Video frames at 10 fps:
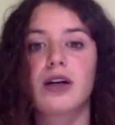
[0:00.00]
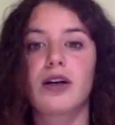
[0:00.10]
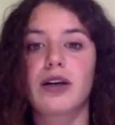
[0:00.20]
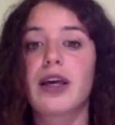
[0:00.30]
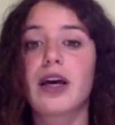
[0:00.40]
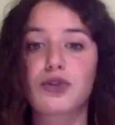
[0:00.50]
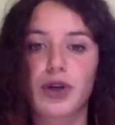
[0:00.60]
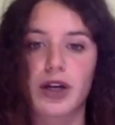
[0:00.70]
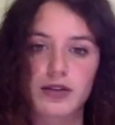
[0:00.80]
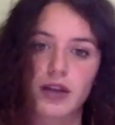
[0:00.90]
He
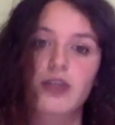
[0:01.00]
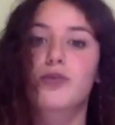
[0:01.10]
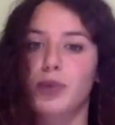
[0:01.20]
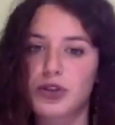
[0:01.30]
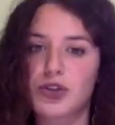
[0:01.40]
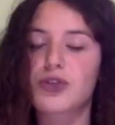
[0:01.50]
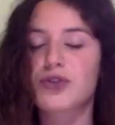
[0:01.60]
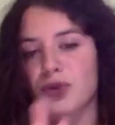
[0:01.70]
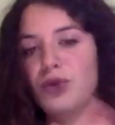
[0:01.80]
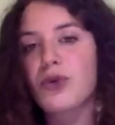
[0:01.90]
addressed his speeches
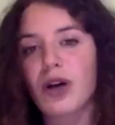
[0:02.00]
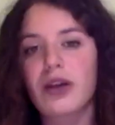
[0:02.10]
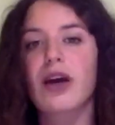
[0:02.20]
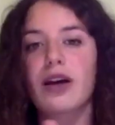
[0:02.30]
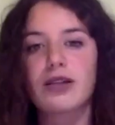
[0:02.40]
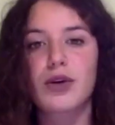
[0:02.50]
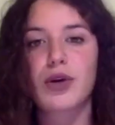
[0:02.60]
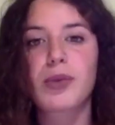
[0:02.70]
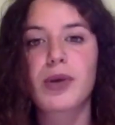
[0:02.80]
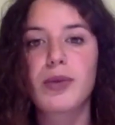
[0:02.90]
to
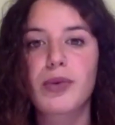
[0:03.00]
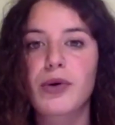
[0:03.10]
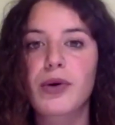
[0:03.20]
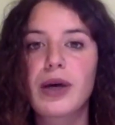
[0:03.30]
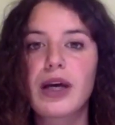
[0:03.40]
Azeri people.